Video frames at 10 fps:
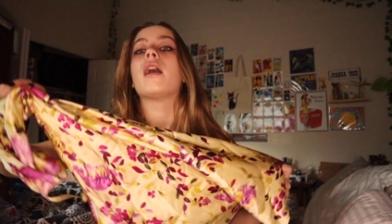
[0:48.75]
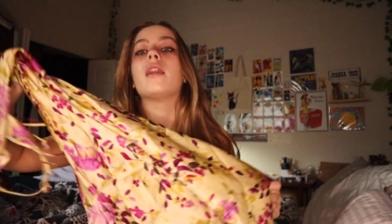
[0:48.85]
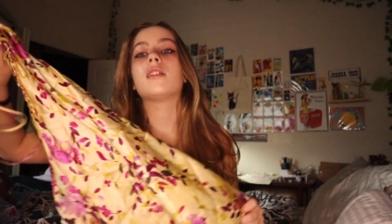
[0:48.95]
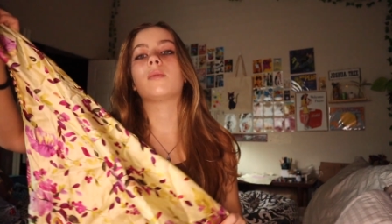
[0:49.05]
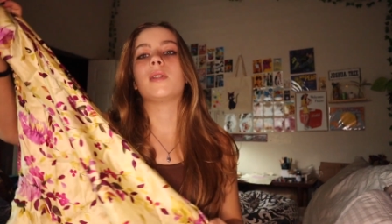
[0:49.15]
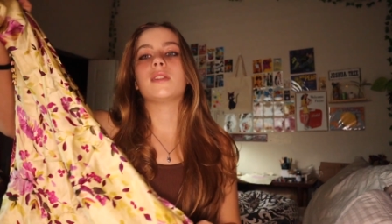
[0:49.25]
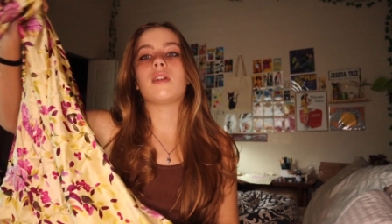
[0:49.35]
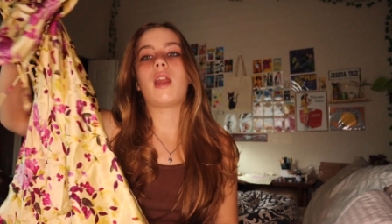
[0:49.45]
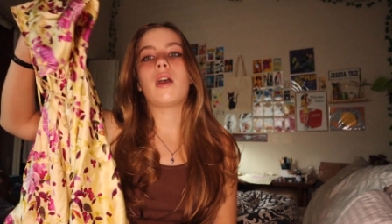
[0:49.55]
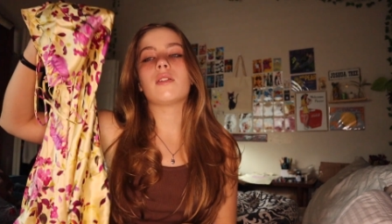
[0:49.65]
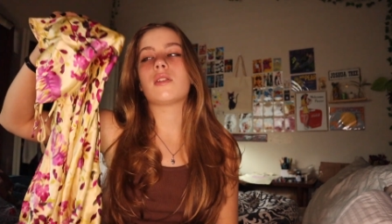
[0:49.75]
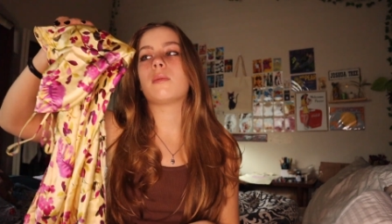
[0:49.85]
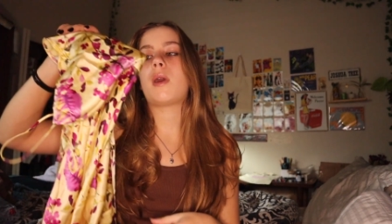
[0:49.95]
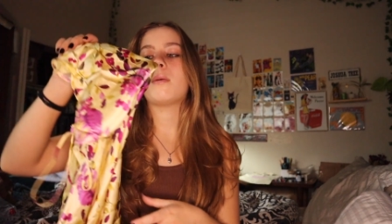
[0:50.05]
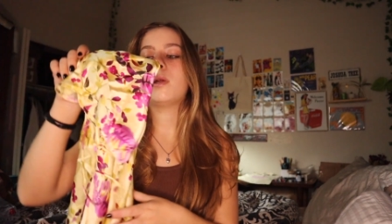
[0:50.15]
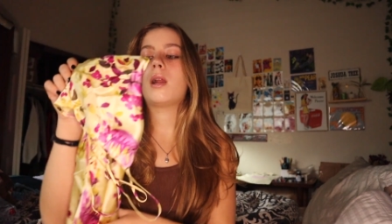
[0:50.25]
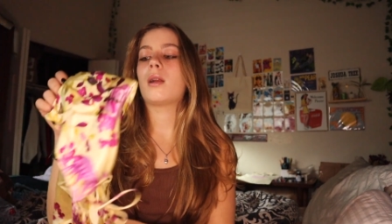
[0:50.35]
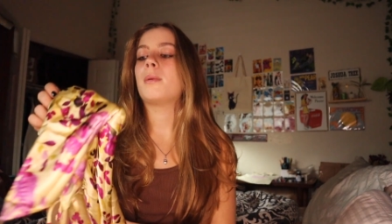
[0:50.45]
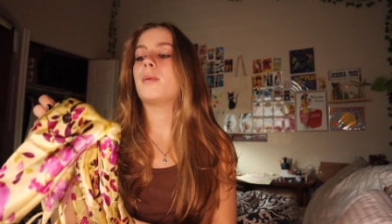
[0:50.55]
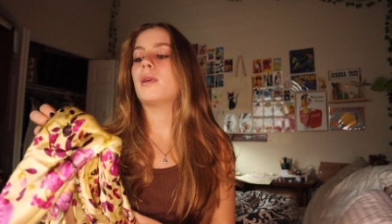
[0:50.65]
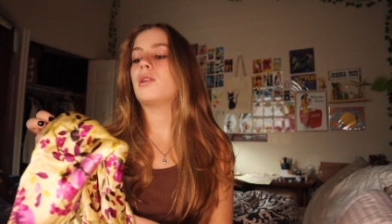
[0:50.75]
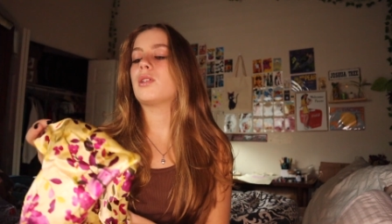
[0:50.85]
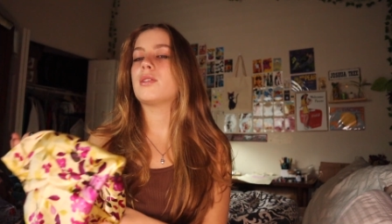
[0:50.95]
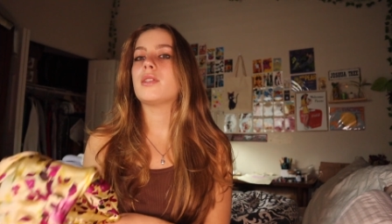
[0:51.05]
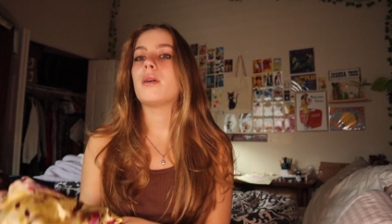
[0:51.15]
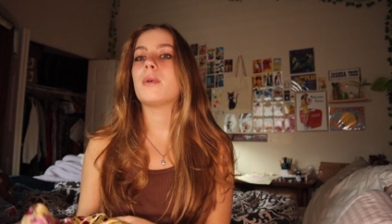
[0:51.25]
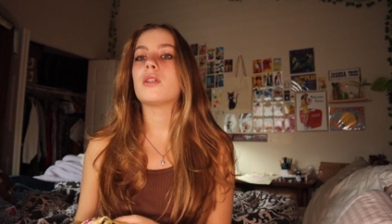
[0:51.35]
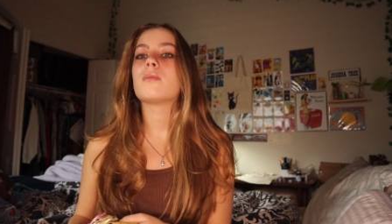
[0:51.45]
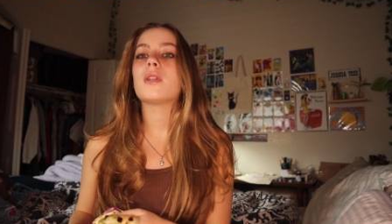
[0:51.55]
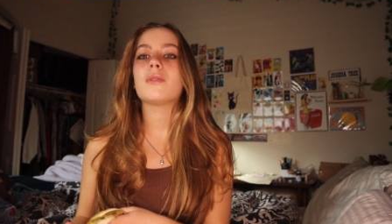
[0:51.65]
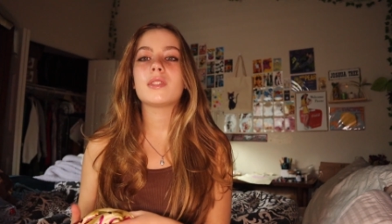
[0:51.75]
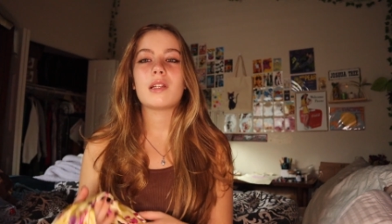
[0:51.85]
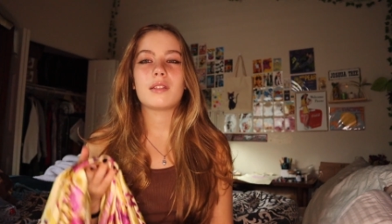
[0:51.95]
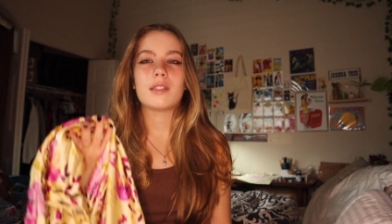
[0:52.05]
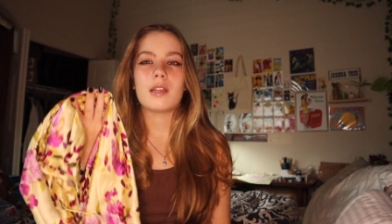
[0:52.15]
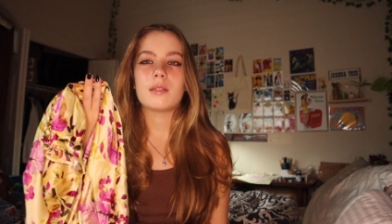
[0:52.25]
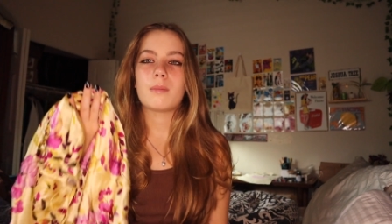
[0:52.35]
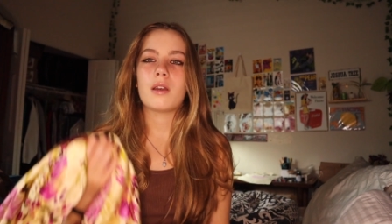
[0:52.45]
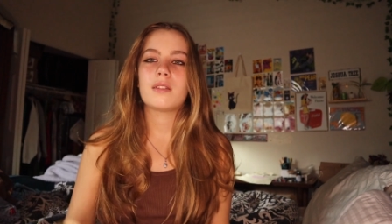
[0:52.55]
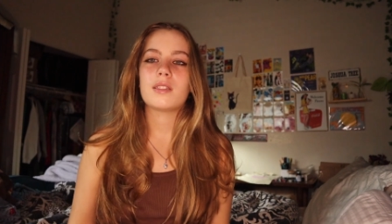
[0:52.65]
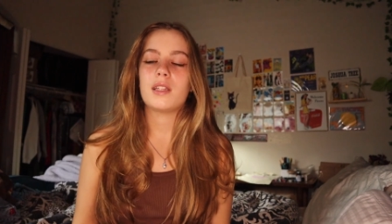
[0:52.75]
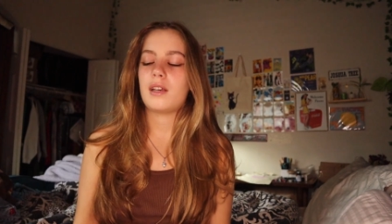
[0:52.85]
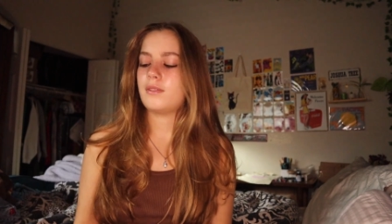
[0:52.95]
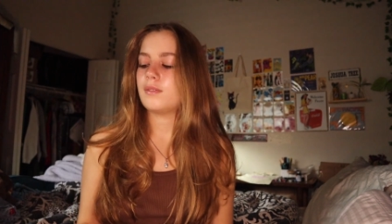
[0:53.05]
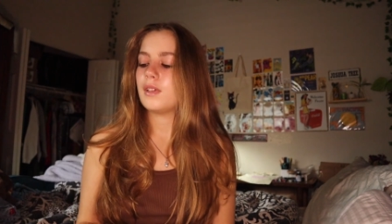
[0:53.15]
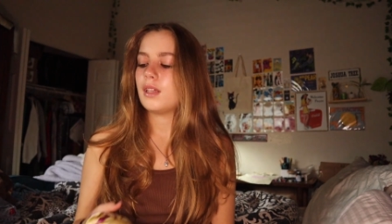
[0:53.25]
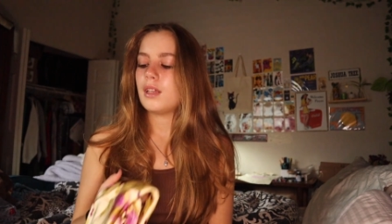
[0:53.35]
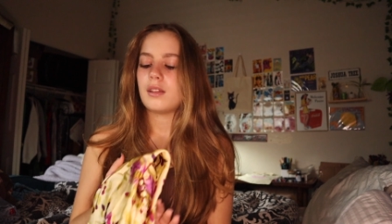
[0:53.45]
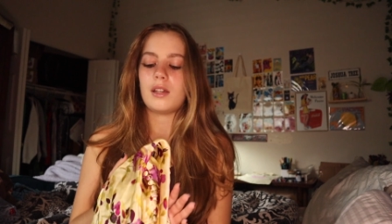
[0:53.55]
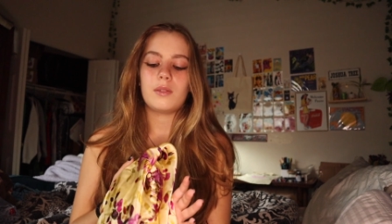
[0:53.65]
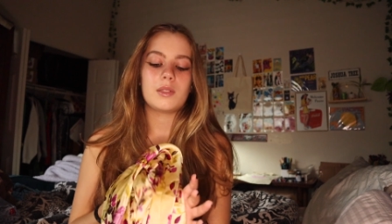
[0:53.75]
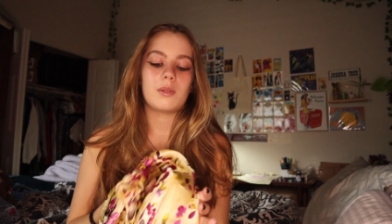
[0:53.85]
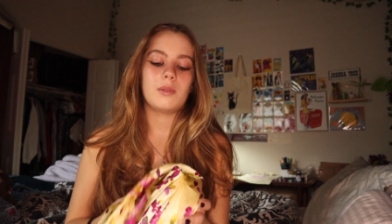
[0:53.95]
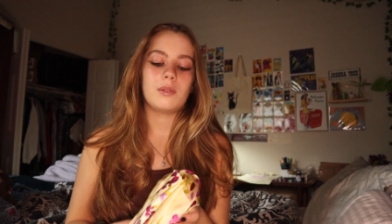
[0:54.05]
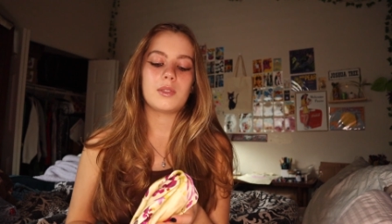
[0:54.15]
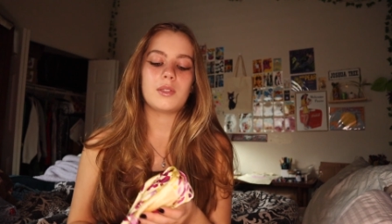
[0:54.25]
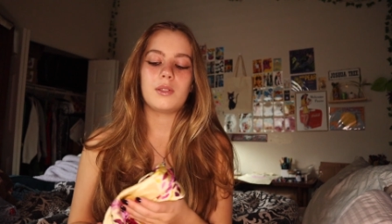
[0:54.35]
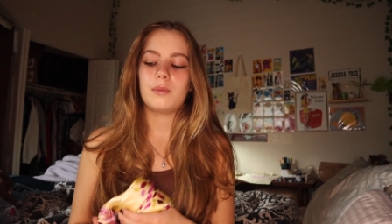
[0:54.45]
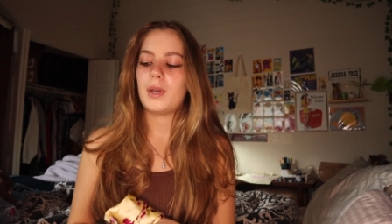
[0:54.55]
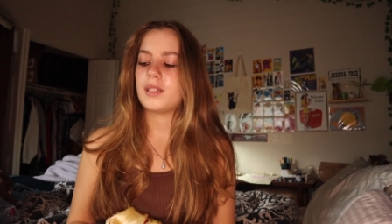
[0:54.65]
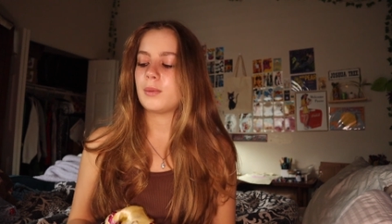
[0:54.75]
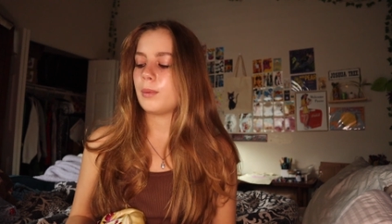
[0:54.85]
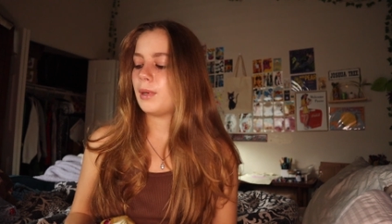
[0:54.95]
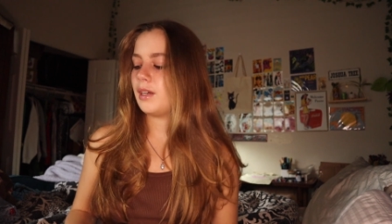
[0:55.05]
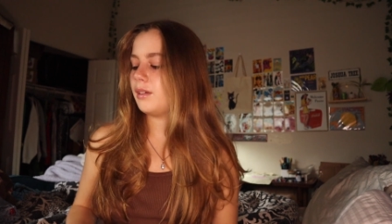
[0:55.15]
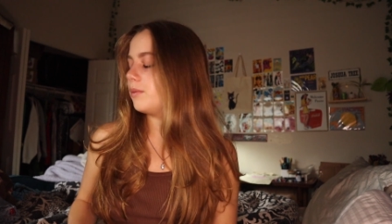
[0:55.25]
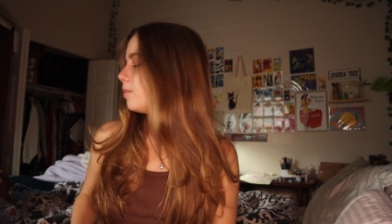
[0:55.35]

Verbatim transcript: It is winter now, so I'm probably not going to be wearing dresses that much, but it was like six bucks, and I thought it was cool, so might as well buy it.